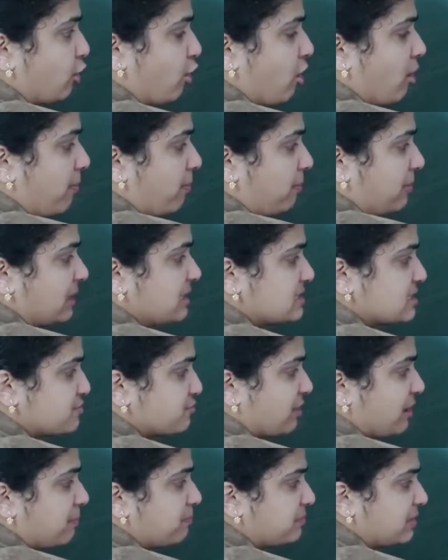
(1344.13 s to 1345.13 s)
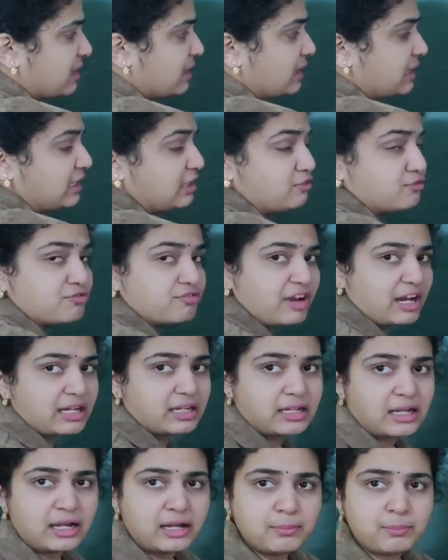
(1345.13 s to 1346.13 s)
Droplets from the
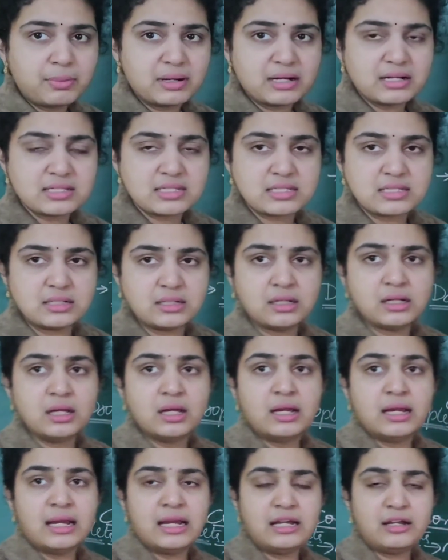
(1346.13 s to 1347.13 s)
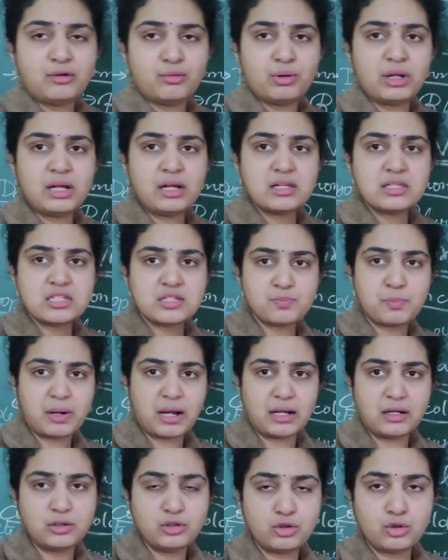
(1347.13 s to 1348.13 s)
infected person. It will
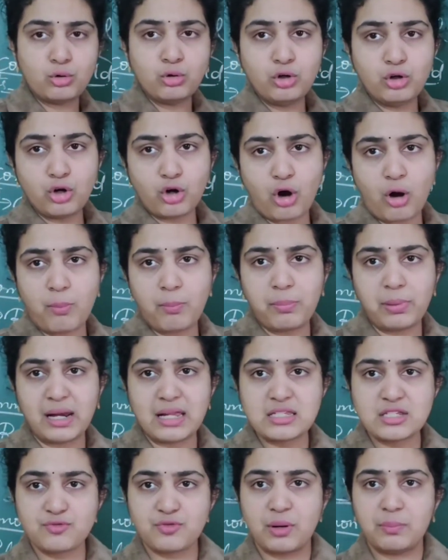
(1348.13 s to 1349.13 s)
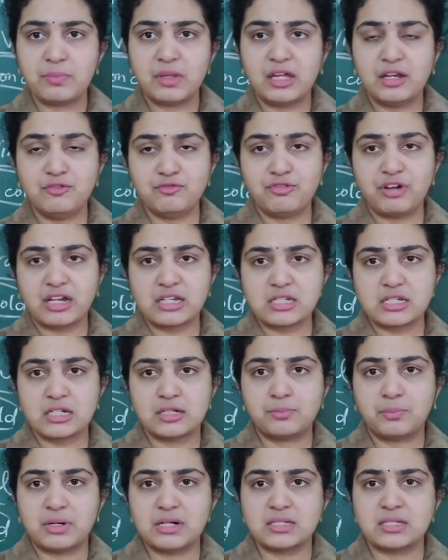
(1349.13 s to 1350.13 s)
spread through droplets from the
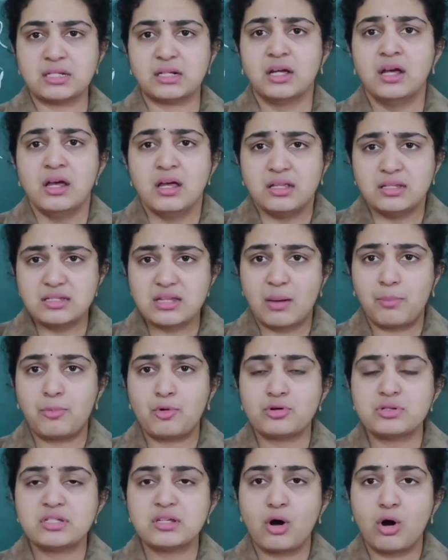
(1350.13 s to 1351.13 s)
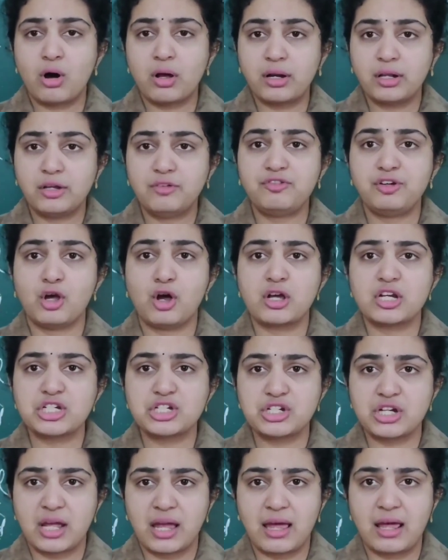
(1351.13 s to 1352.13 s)
infected person. Suppose, or if you are
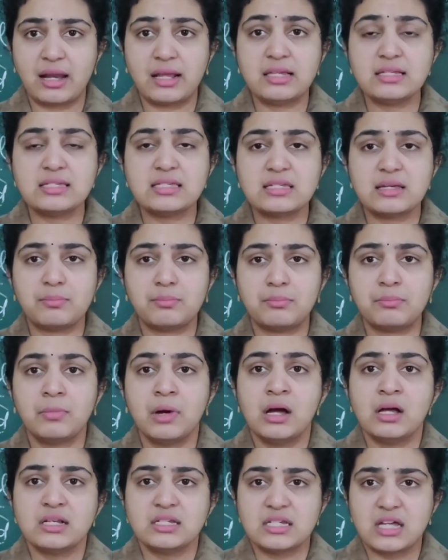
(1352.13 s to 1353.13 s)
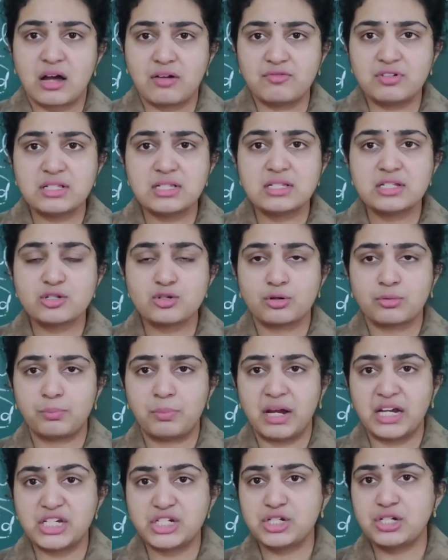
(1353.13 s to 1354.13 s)
sharing some towels or
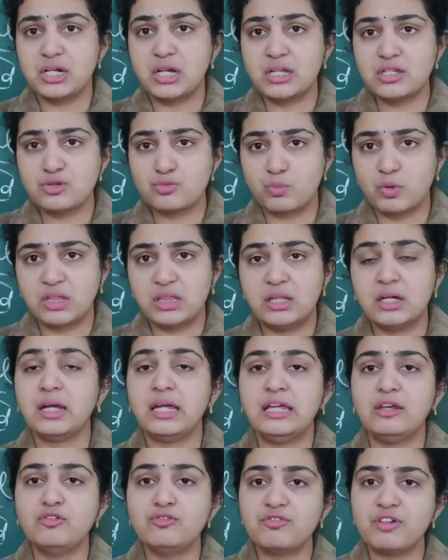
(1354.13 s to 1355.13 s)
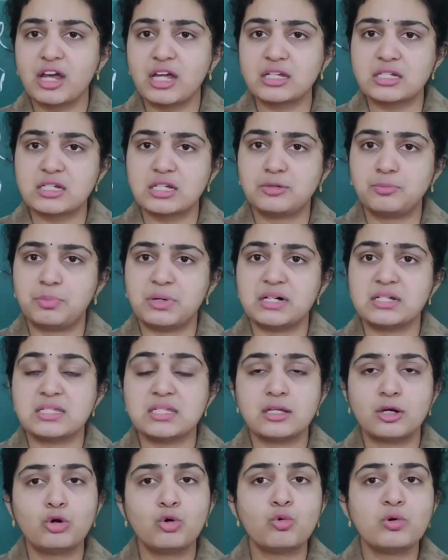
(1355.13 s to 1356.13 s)
bed sheets with the infected
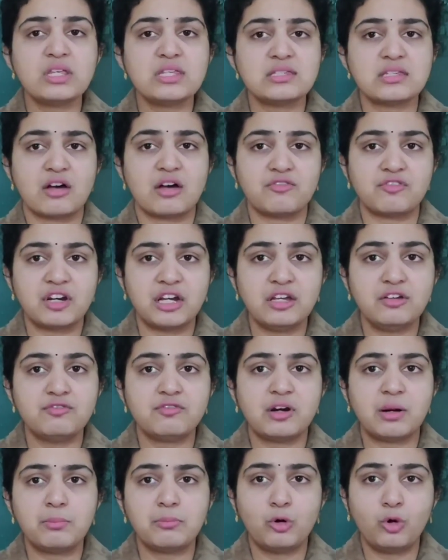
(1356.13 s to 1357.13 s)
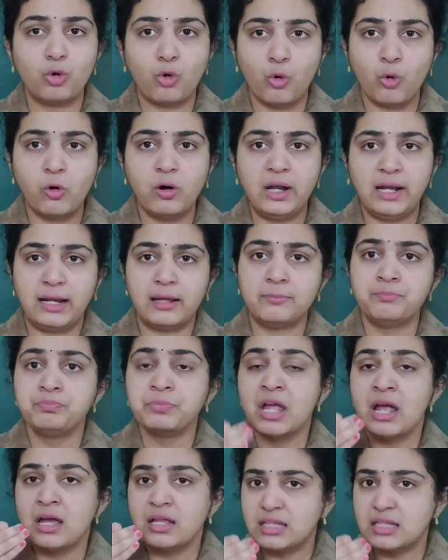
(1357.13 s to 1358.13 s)
person who is suffering from cold,
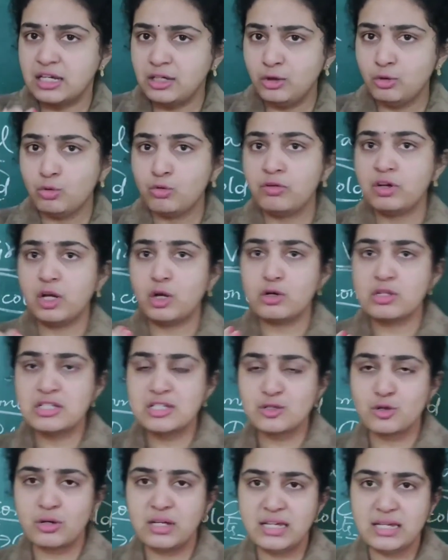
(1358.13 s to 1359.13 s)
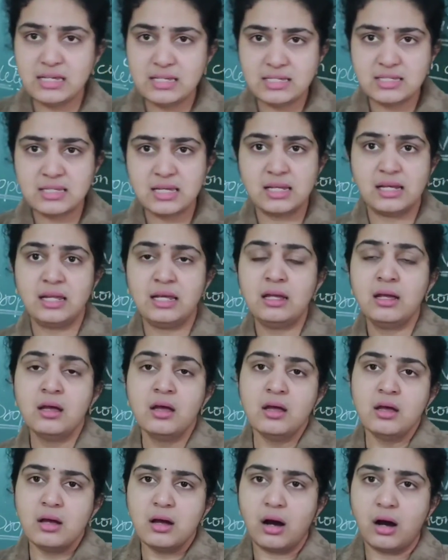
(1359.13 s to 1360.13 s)
then you will also easily
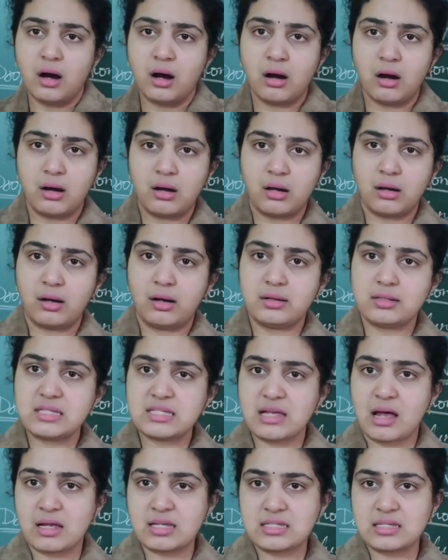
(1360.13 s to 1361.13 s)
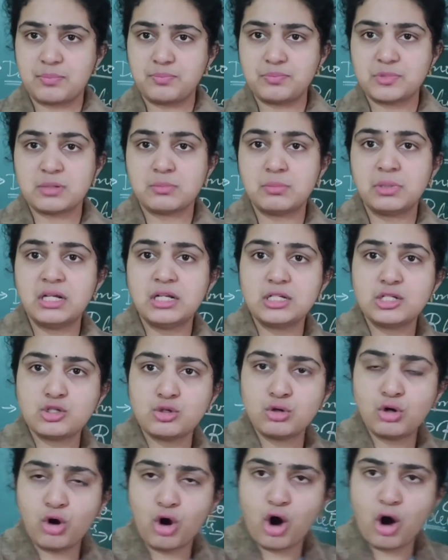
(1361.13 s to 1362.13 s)
susceptible
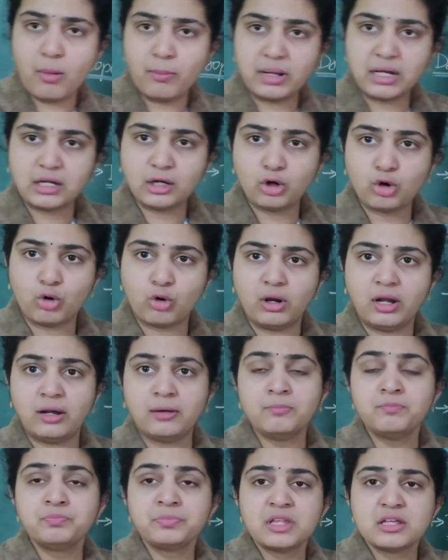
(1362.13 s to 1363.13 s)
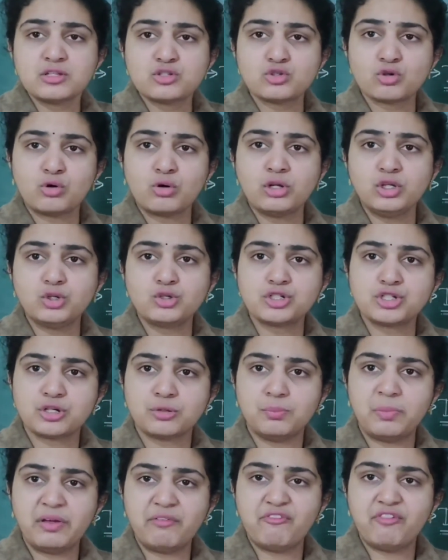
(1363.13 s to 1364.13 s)
to common cold. So you
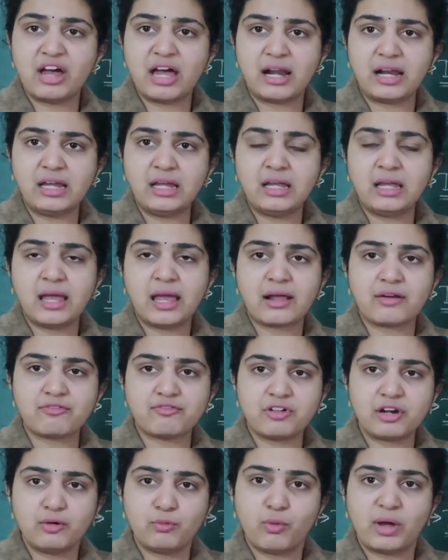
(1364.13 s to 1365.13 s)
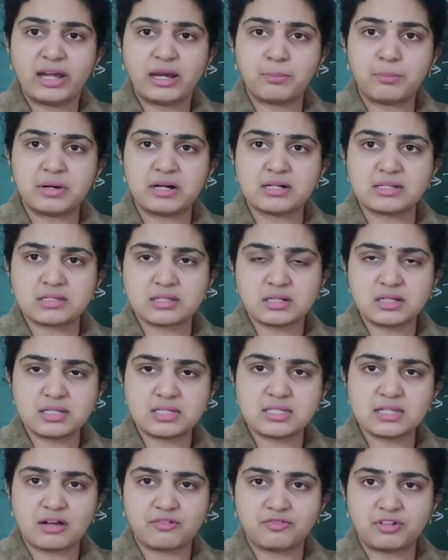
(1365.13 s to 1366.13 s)
should be very careful when a
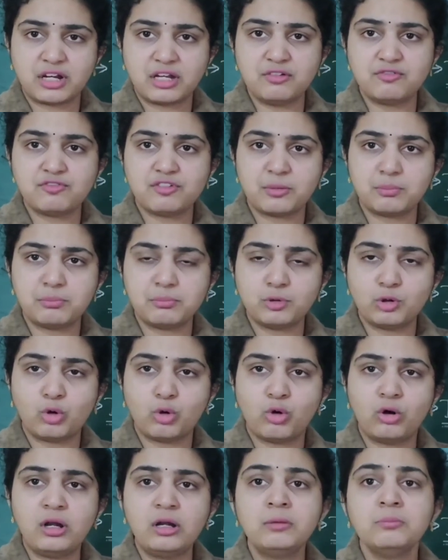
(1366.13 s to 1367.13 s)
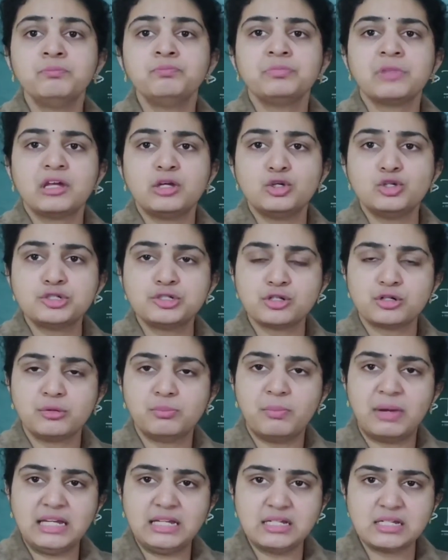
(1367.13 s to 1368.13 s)
person is suffering from cold. You
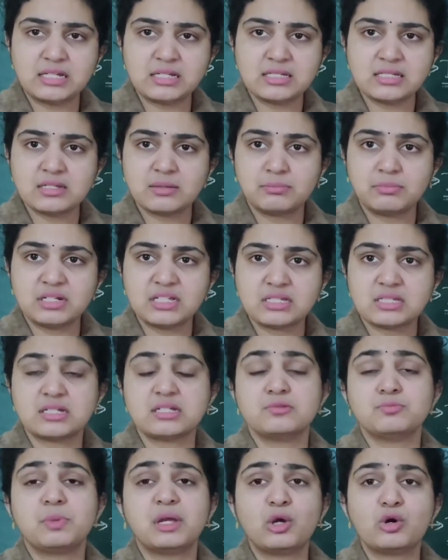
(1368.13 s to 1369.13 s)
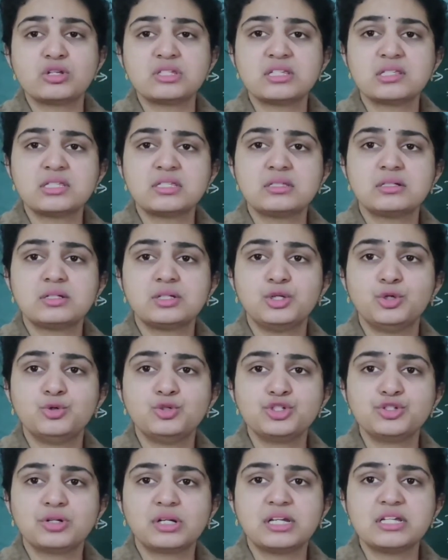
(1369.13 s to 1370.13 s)
should maintain some distance because it
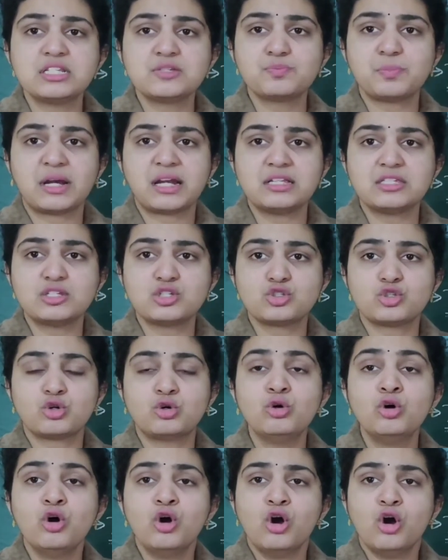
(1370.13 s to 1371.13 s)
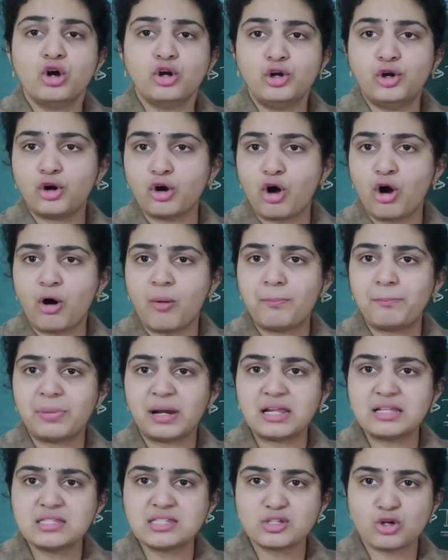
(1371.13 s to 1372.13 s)
usually spreads through
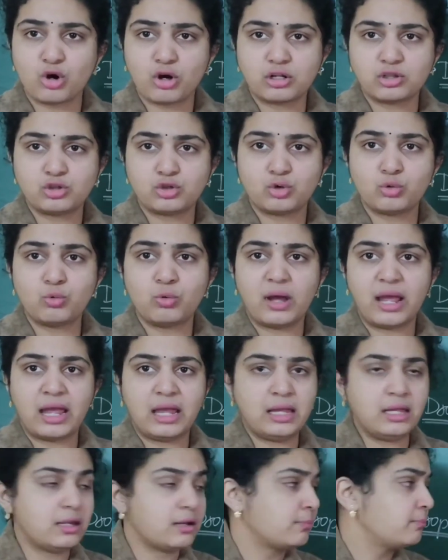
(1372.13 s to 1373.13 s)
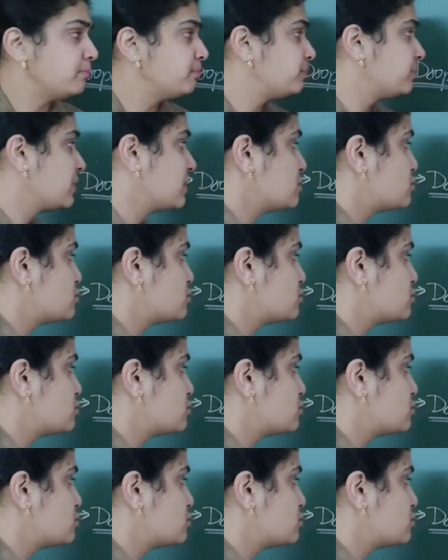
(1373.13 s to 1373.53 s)
droplets or through air.